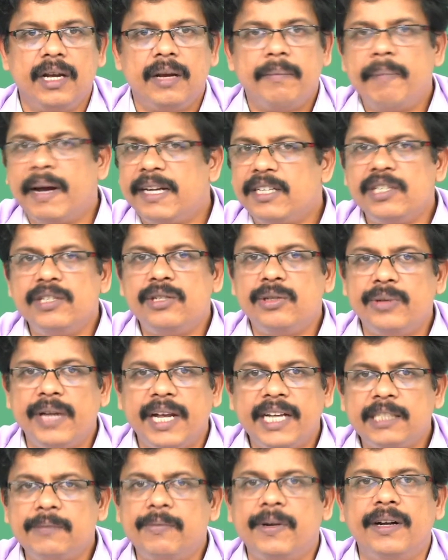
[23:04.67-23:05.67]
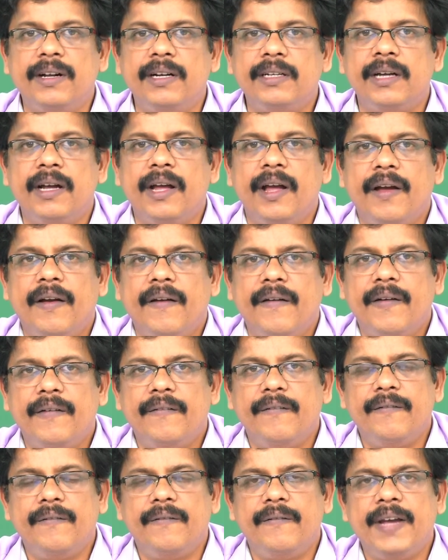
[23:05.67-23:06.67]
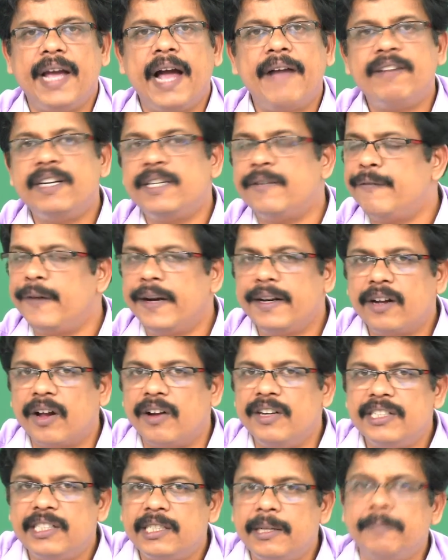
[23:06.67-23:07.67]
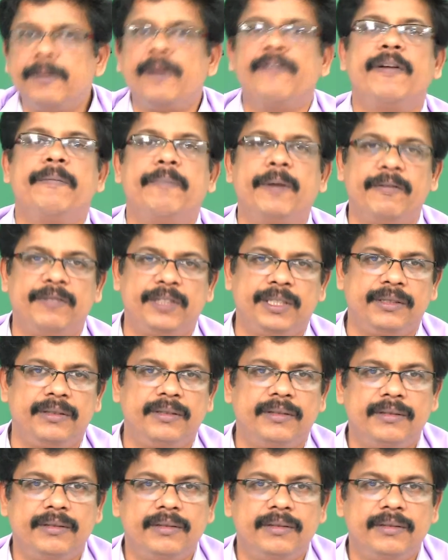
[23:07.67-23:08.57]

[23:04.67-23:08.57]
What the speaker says: But in today's world, we have a different concept of a profession,